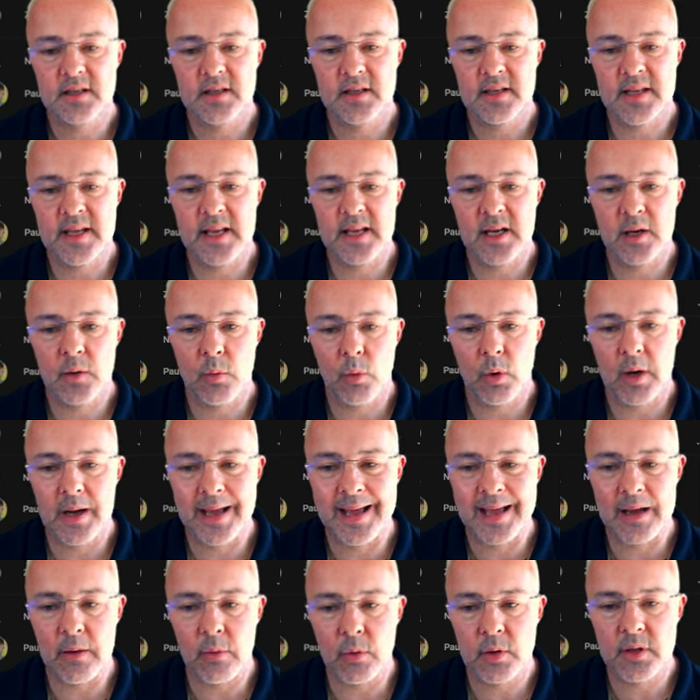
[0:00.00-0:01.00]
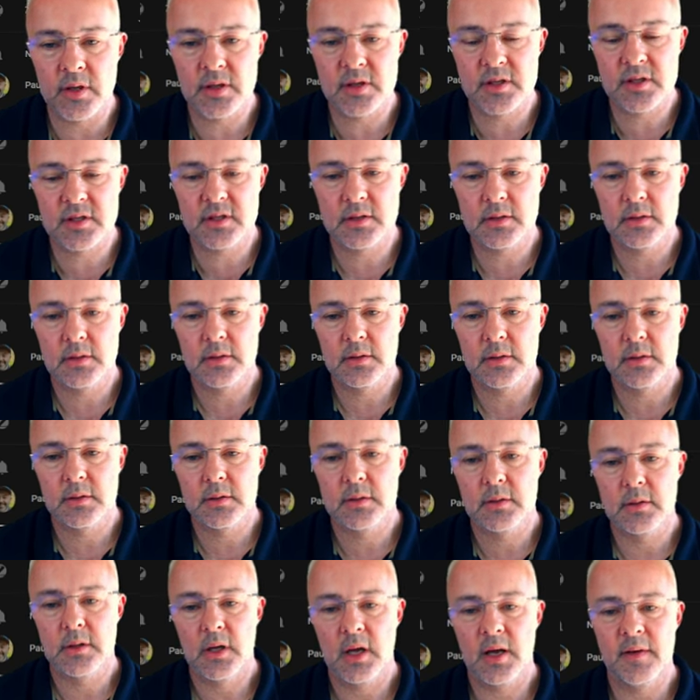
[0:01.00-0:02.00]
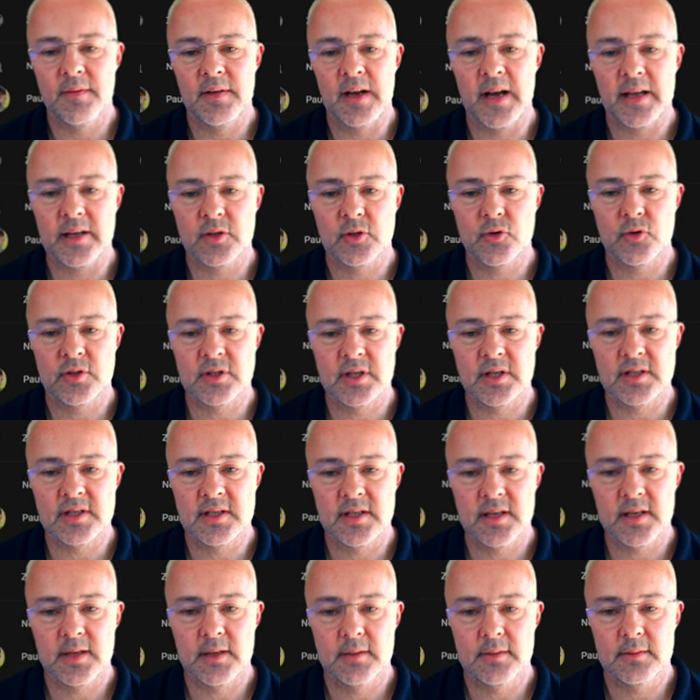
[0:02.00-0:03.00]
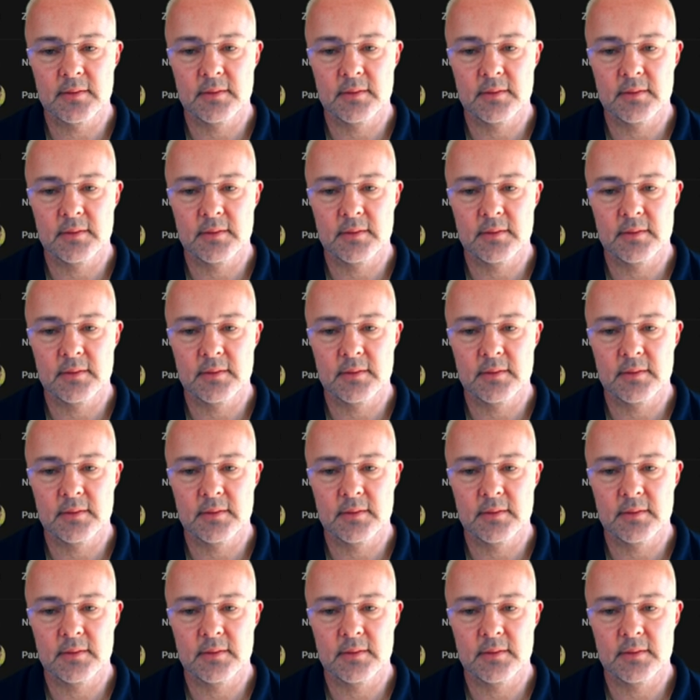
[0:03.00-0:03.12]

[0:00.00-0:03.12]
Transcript: kilowatt hours of electricity